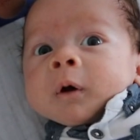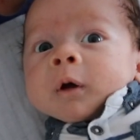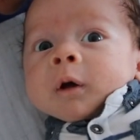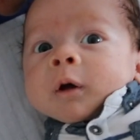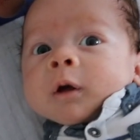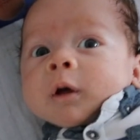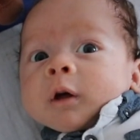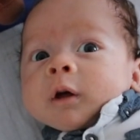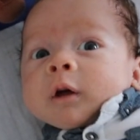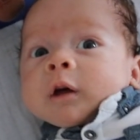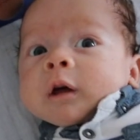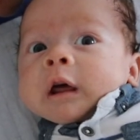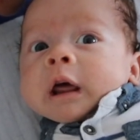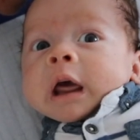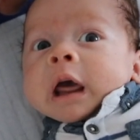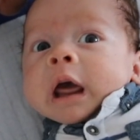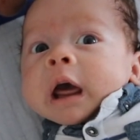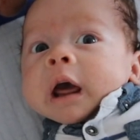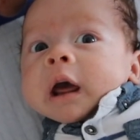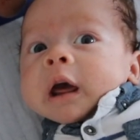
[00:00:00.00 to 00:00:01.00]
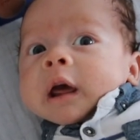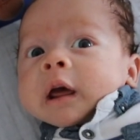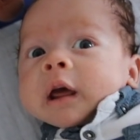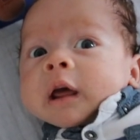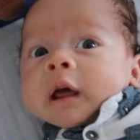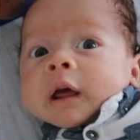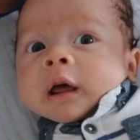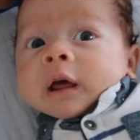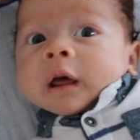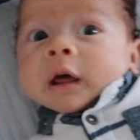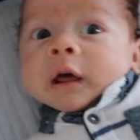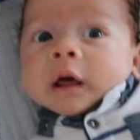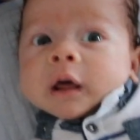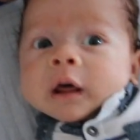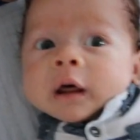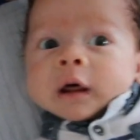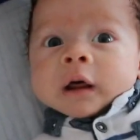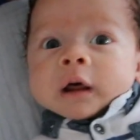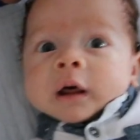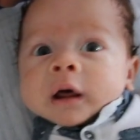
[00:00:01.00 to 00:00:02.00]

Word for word: Don't look so sad.